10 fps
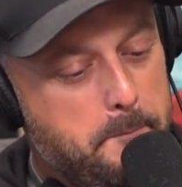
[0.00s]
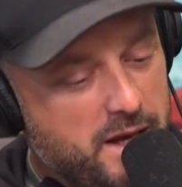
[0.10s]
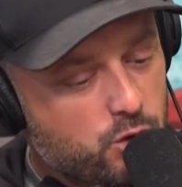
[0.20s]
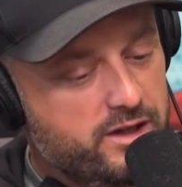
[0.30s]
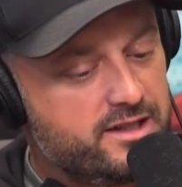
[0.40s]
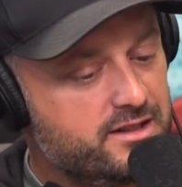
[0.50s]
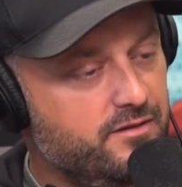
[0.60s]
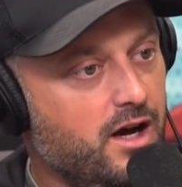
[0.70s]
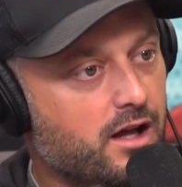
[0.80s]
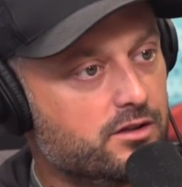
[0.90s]
Billions of
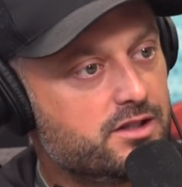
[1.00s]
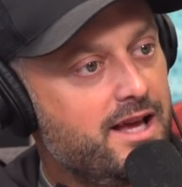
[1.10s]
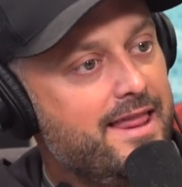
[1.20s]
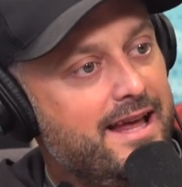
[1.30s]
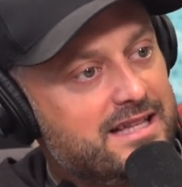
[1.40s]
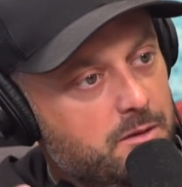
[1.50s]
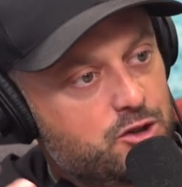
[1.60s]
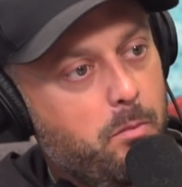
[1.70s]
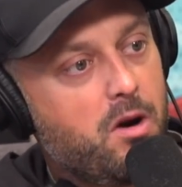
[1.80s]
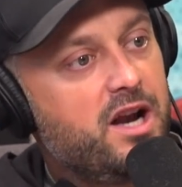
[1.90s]
dollars. That's how much
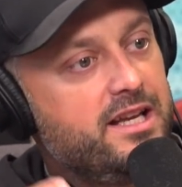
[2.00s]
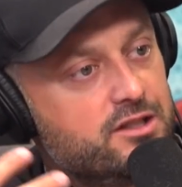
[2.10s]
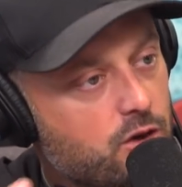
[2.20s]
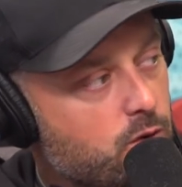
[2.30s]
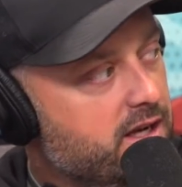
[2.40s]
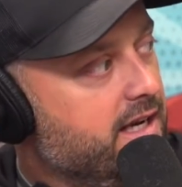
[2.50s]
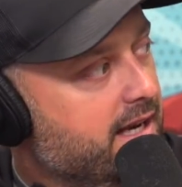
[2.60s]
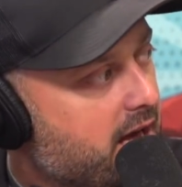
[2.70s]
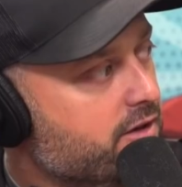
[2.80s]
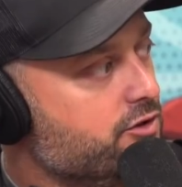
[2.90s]
money is going in and
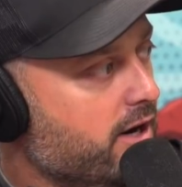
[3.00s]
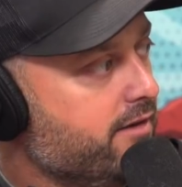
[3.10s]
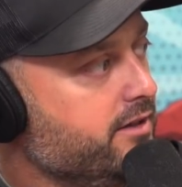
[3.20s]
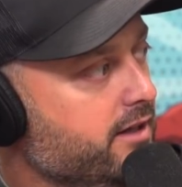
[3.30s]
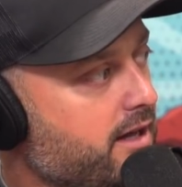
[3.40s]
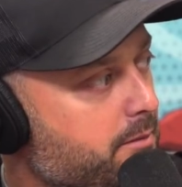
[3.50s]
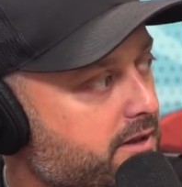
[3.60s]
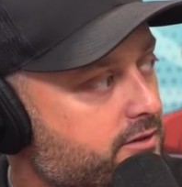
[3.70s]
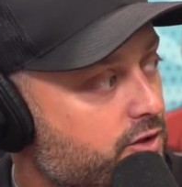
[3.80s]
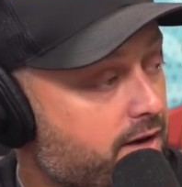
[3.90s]
out of DraftKings. I
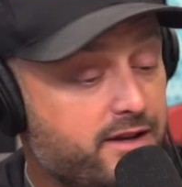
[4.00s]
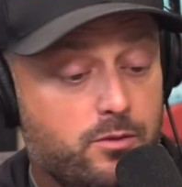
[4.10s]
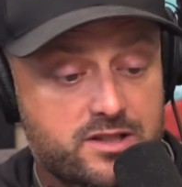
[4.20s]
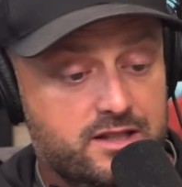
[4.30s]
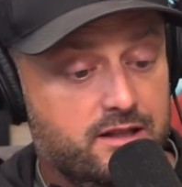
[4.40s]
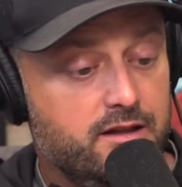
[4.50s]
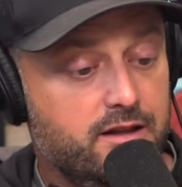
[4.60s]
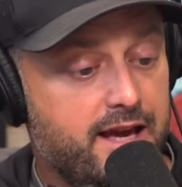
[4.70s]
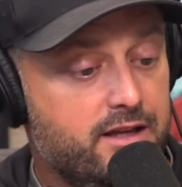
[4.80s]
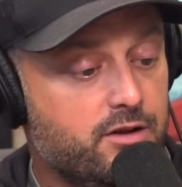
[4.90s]
mean, DraftKings
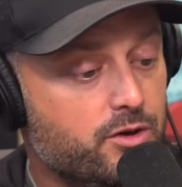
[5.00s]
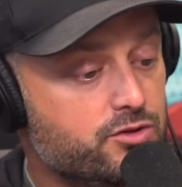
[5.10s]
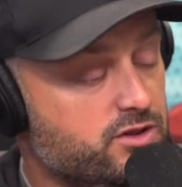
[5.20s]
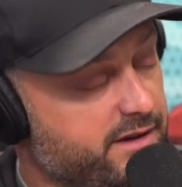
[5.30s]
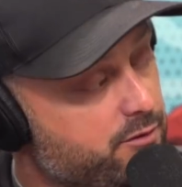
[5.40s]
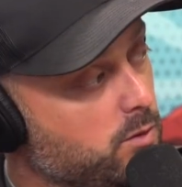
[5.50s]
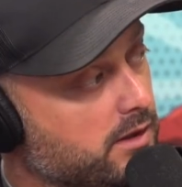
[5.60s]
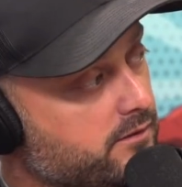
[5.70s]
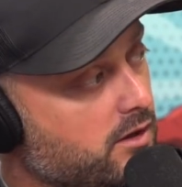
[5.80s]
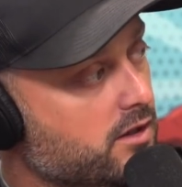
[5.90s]
they had commercials
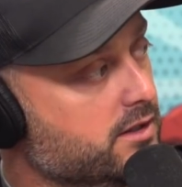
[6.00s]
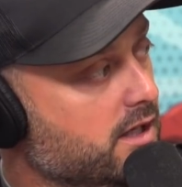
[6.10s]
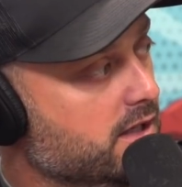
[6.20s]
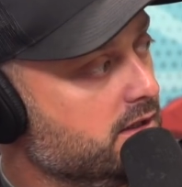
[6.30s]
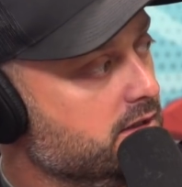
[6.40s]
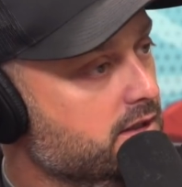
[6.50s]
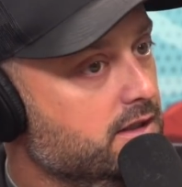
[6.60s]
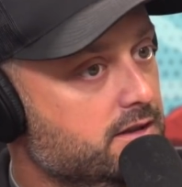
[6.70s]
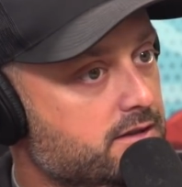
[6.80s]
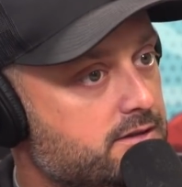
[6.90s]
everywhere on
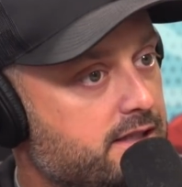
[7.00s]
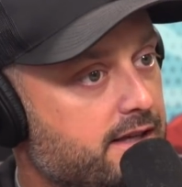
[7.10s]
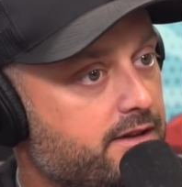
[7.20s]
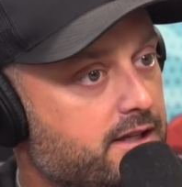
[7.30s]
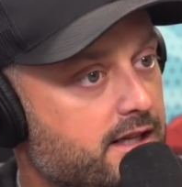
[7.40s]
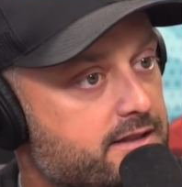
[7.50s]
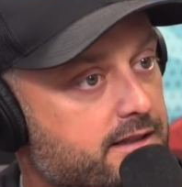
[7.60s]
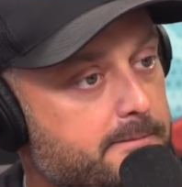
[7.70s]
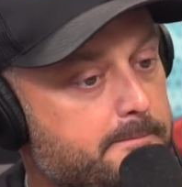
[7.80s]
TV last night.